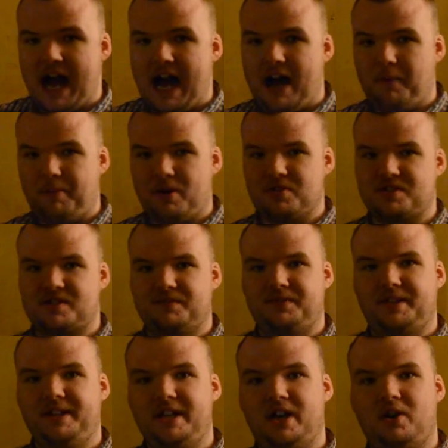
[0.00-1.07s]
I'll post a
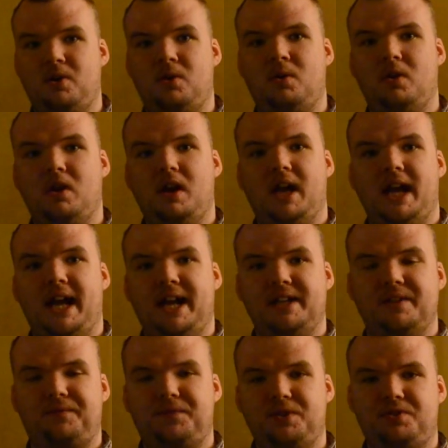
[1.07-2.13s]
video in
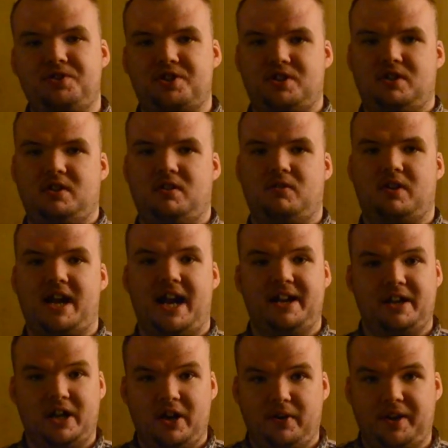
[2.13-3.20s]
the future kind
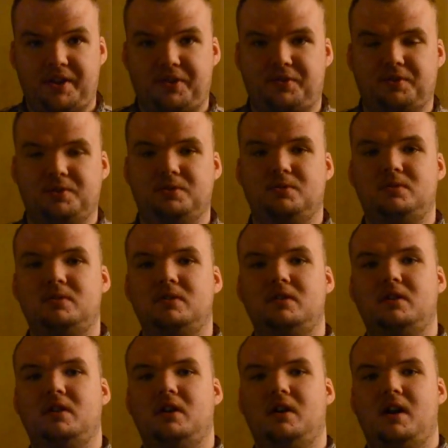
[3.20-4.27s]
of going through
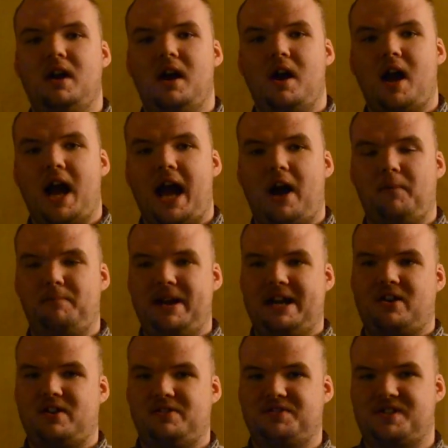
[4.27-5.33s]
how
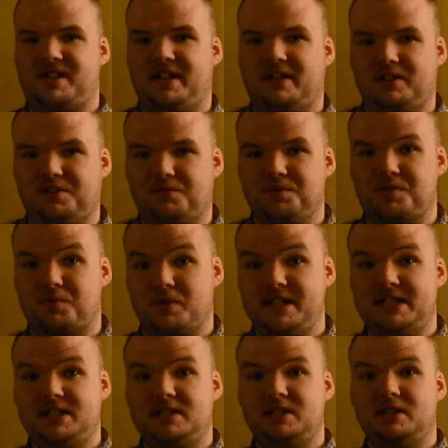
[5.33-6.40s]
Background Cycler was
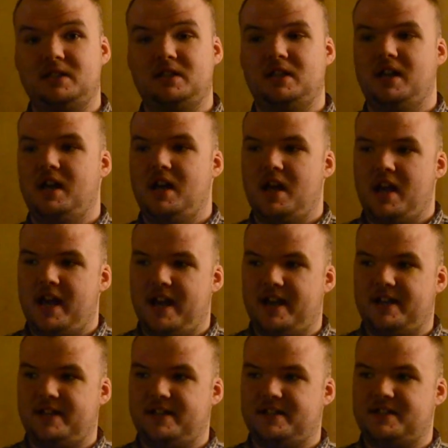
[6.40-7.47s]
written.
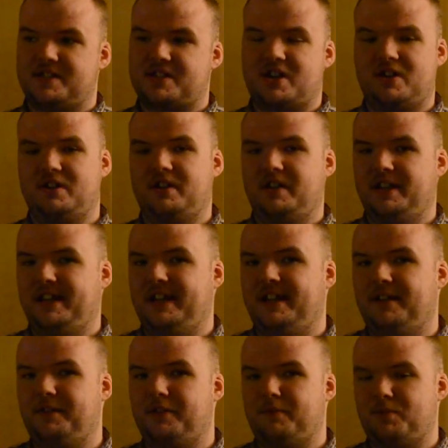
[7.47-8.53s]
It is
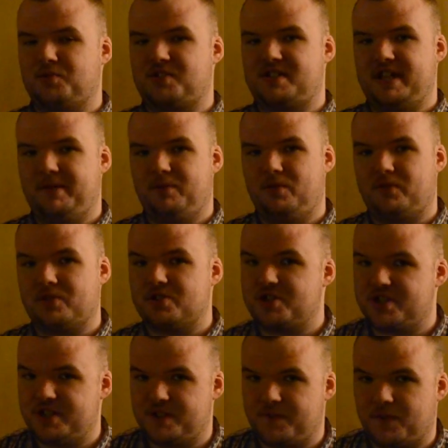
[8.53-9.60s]
currently, the most stable
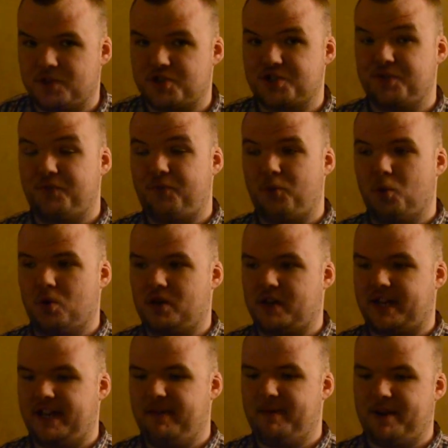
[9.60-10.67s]
version is version 4.
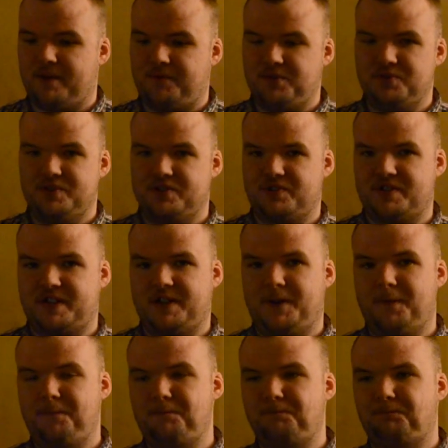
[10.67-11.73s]
It came out a few years ago.